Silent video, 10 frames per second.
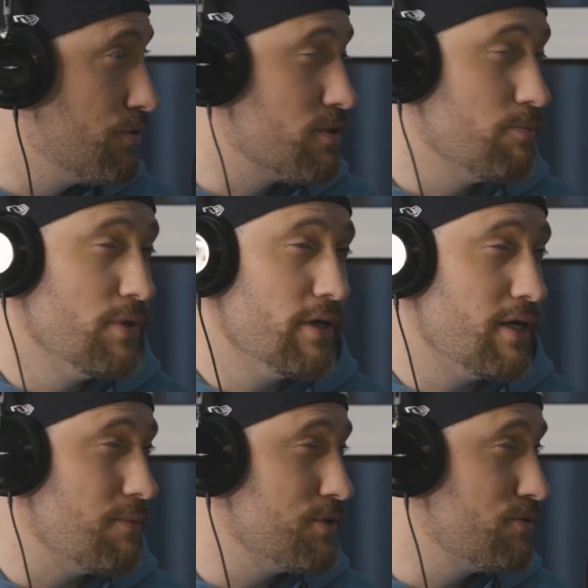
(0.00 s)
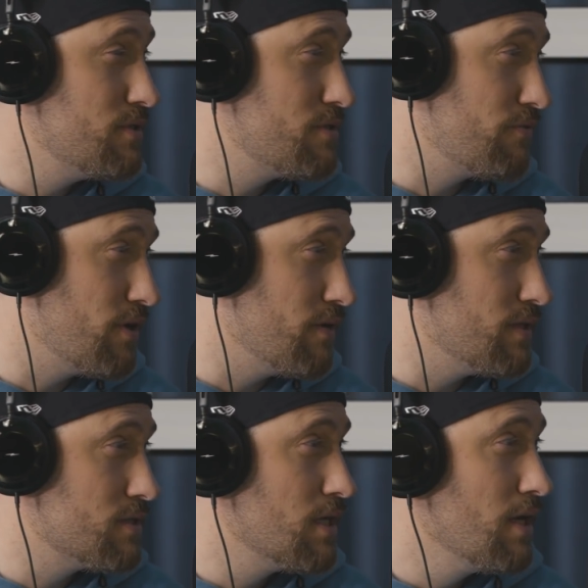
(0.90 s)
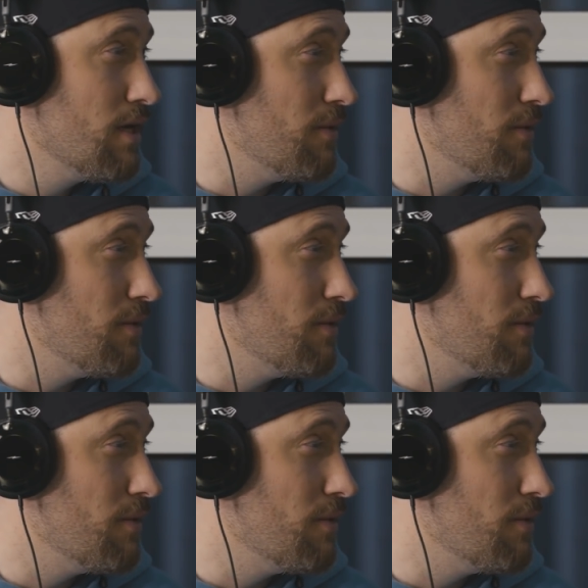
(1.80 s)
There's a million opportunities in front of us,